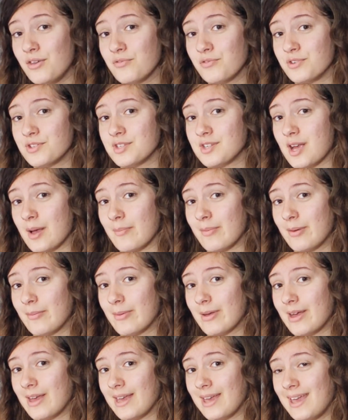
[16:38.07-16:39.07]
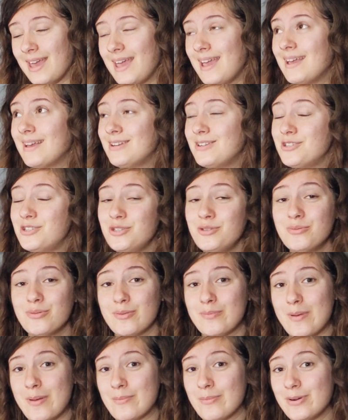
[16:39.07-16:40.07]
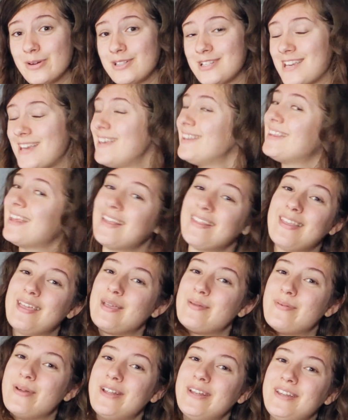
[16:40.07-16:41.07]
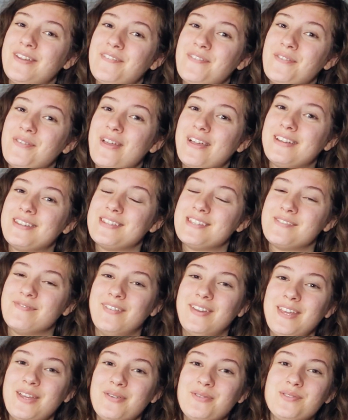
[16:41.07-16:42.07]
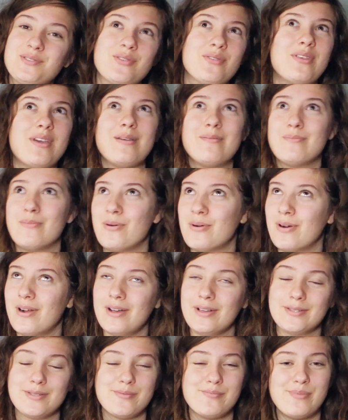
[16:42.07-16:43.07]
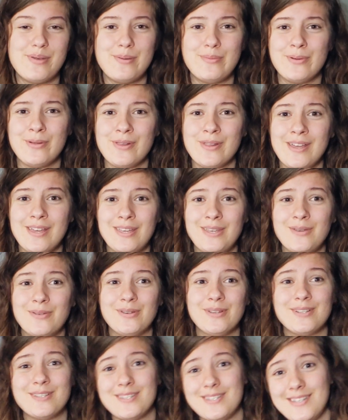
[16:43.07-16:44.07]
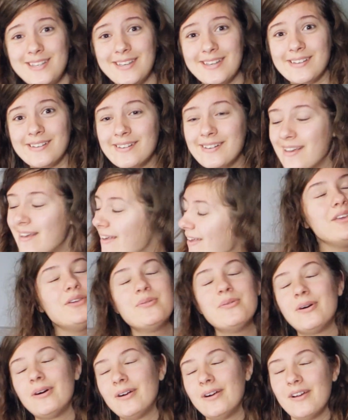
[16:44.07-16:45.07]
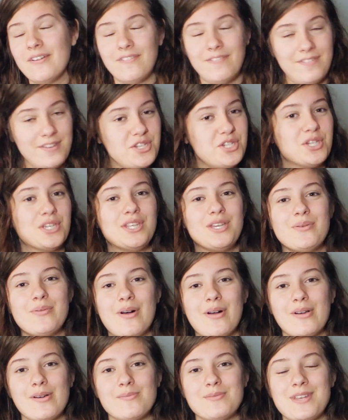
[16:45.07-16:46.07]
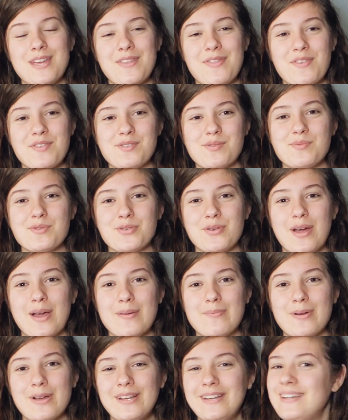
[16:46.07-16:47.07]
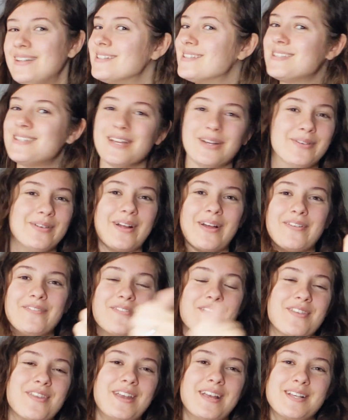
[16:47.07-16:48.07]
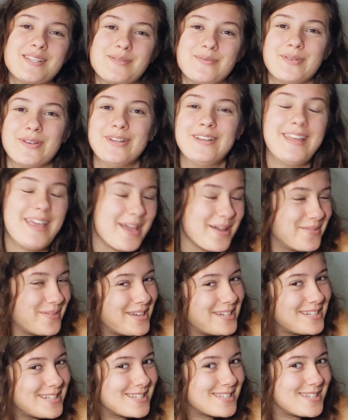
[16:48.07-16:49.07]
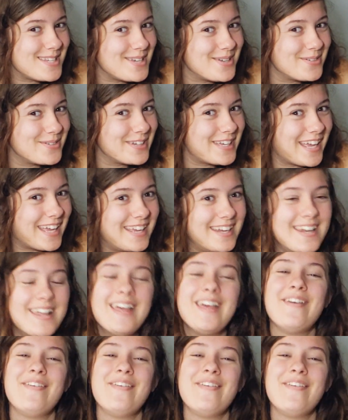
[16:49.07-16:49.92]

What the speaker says: you for stopping by, and do remember to hit that like button if you like this video so that more awesome people like you can see it. You are officially welcome to hit the subscribe button and stick around for the next one. Can't wait to see you again.